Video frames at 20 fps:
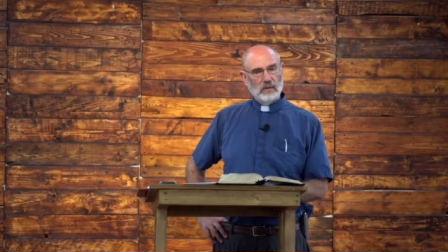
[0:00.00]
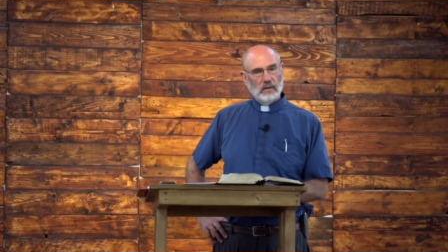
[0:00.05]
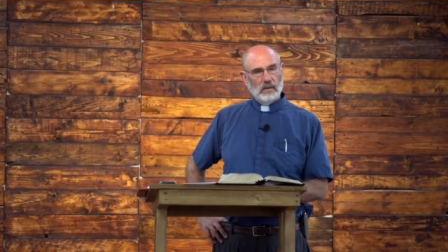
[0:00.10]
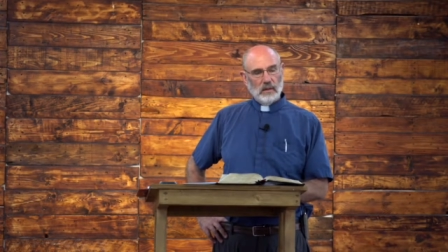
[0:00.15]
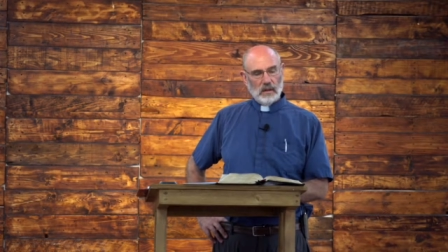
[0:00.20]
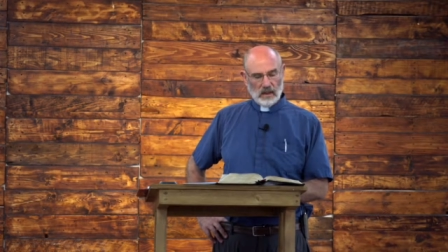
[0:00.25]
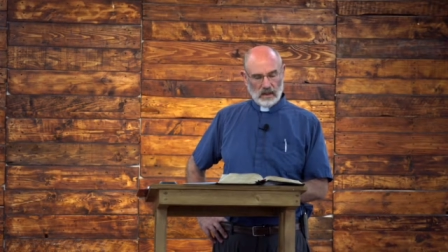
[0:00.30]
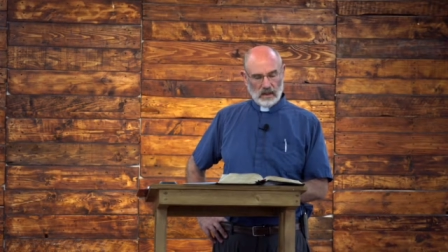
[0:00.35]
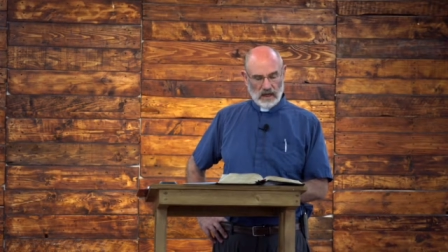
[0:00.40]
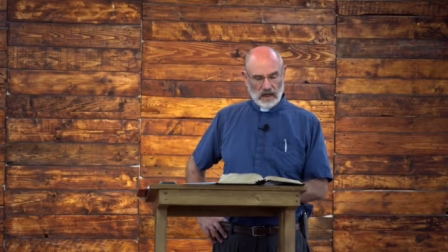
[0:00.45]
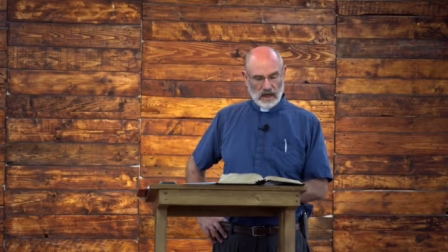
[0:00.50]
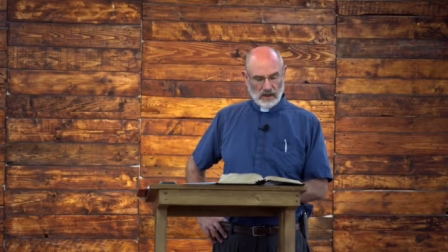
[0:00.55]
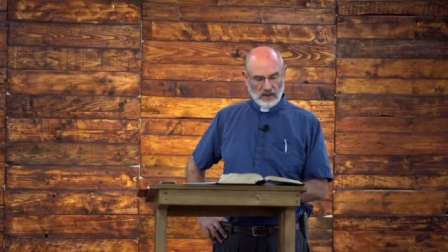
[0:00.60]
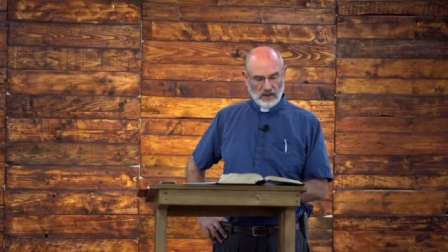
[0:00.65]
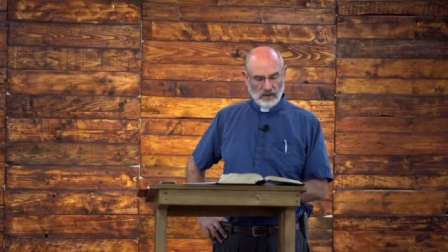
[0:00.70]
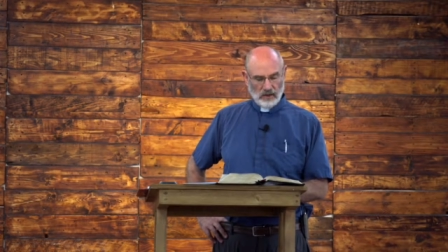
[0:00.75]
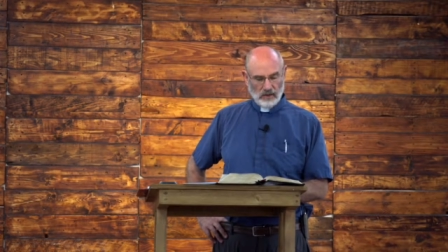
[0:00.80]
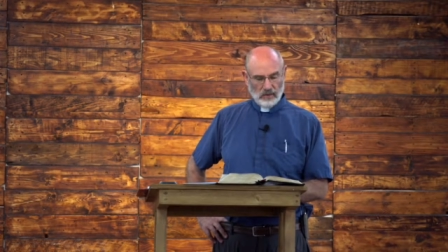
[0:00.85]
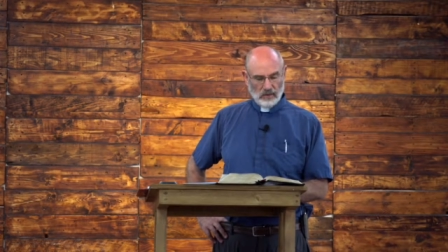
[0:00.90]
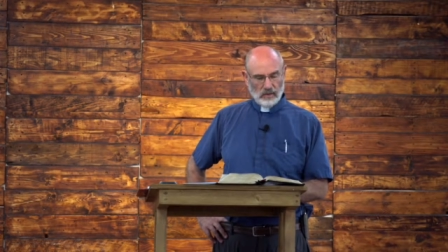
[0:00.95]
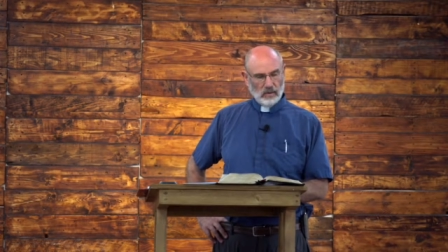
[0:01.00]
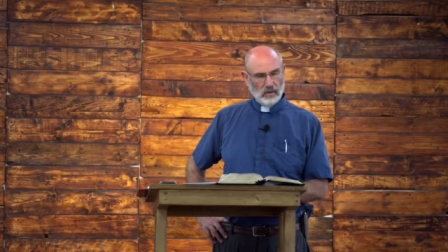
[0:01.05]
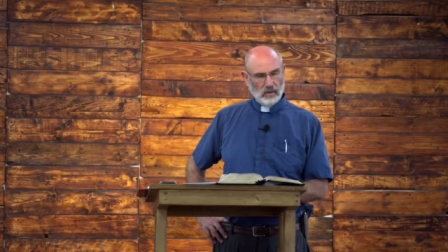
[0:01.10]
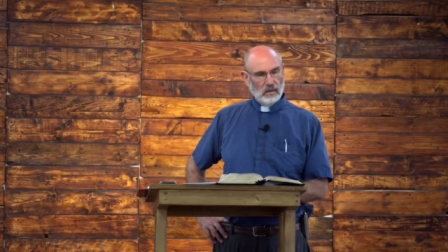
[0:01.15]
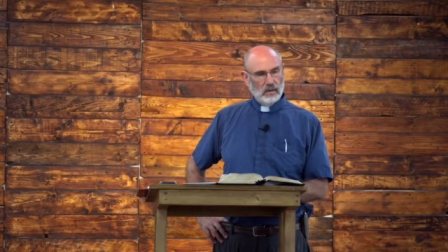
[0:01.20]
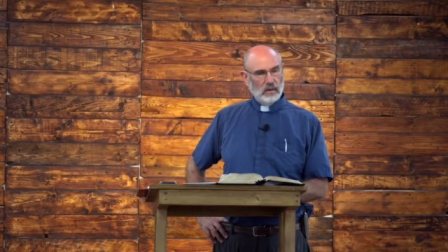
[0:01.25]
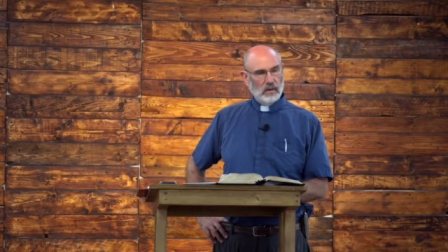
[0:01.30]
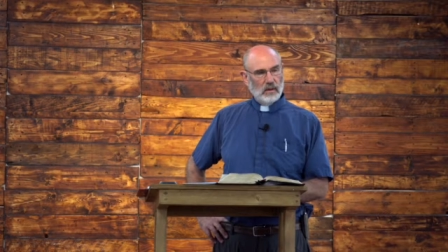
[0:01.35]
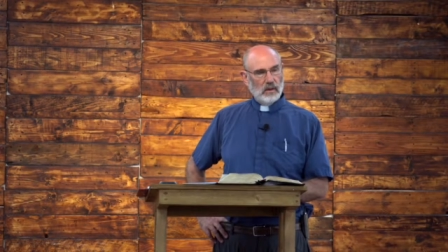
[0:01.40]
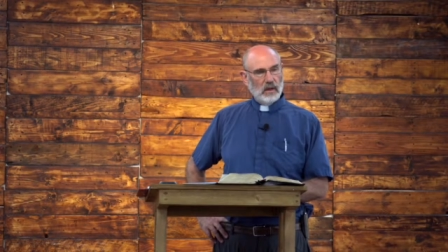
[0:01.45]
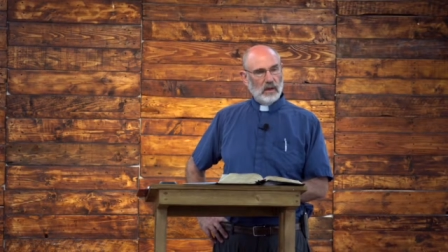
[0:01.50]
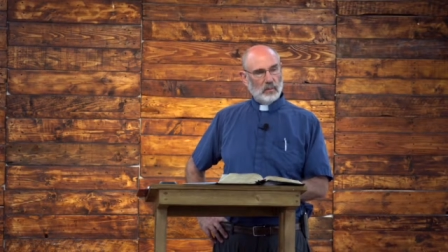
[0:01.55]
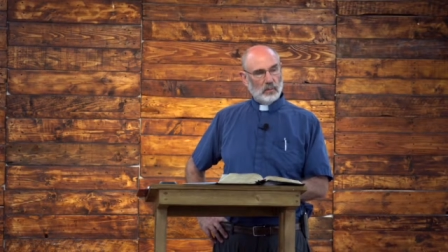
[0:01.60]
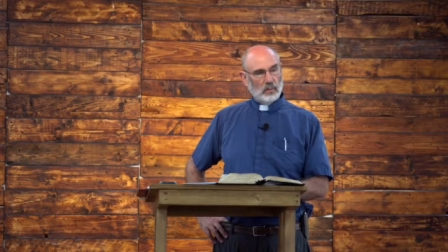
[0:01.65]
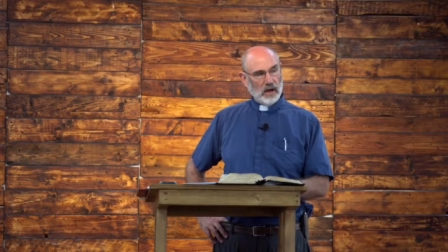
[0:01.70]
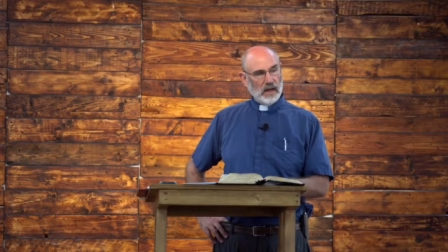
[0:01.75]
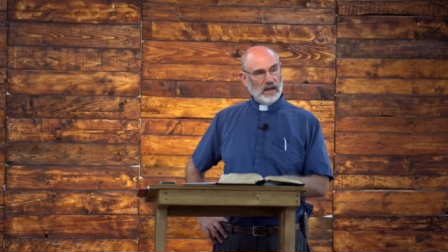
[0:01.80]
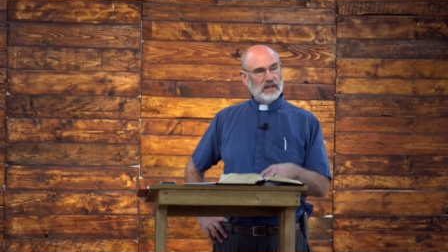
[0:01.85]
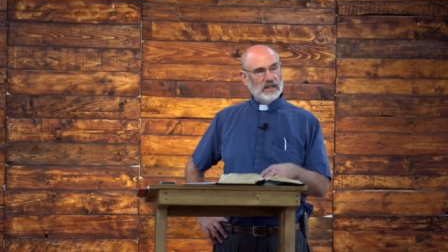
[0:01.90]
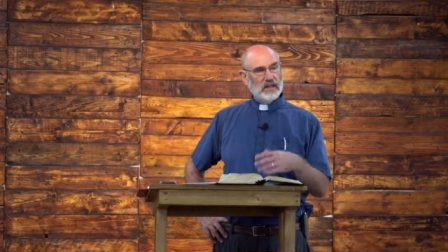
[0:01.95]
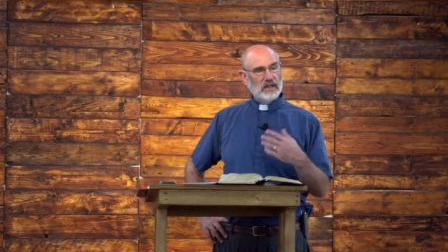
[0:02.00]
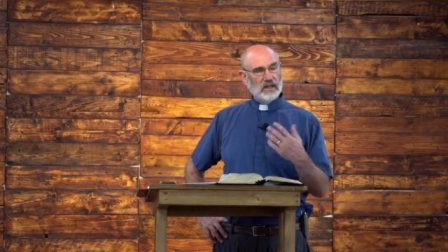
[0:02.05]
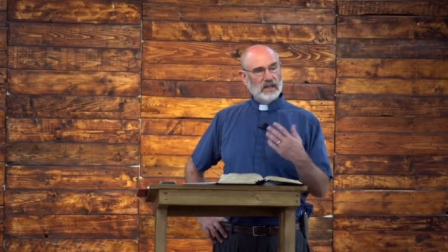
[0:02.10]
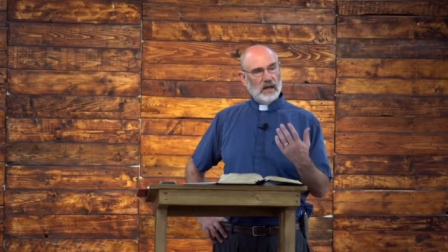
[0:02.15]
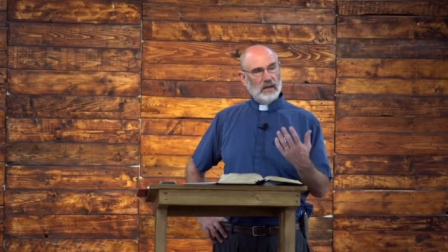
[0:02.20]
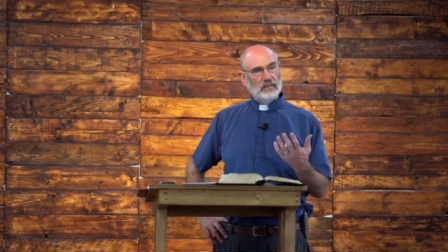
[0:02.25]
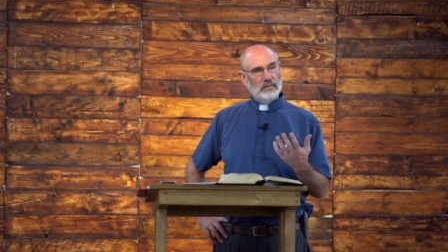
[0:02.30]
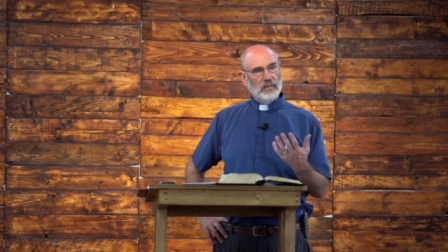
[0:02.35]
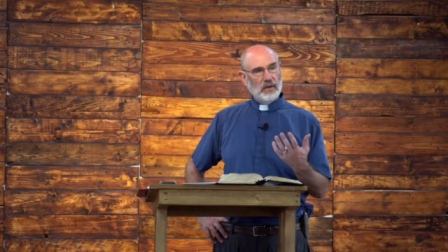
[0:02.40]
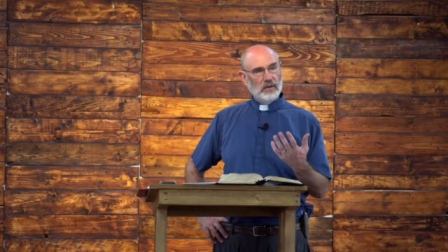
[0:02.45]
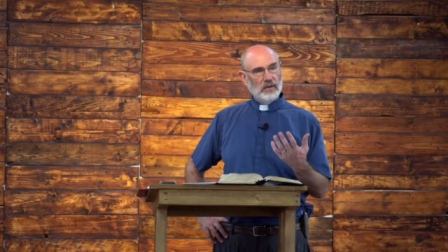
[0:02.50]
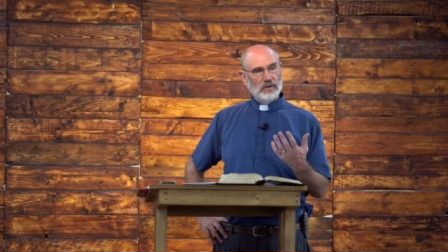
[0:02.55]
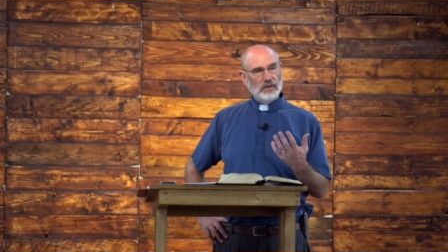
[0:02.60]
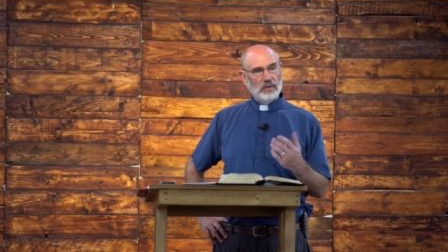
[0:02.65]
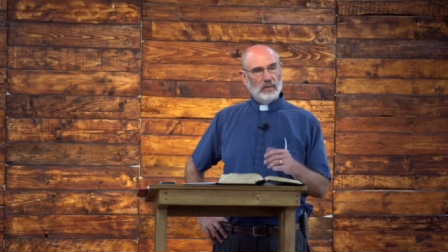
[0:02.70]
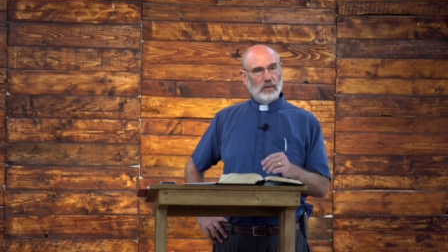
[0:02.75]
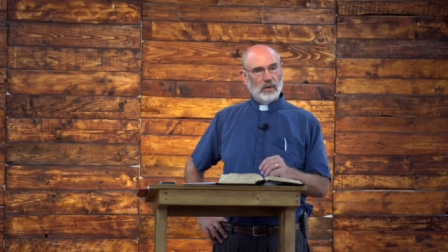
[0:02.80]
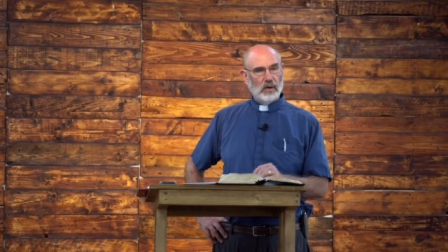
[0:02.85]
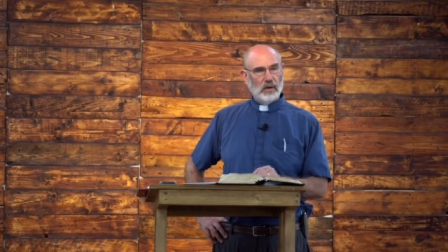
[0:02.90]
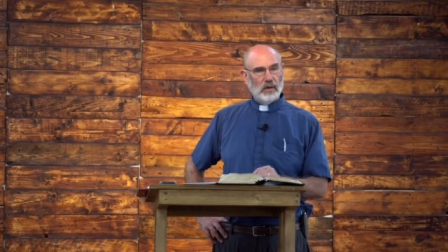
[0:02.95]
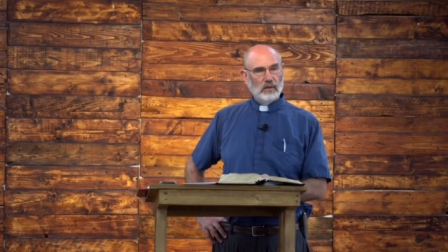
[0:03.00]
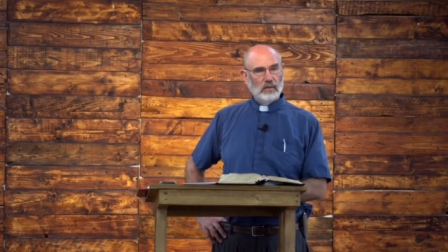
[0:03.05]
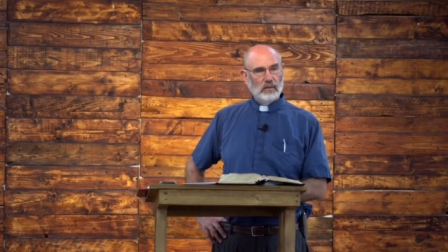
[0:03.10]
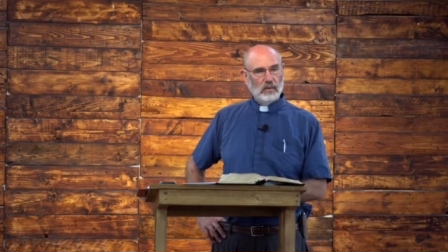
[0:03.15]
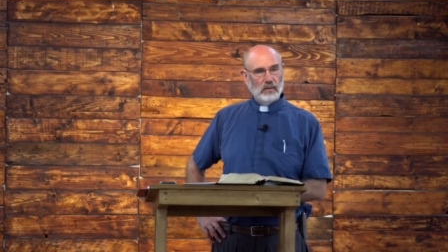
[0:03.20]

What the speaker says: A God who raises up those who are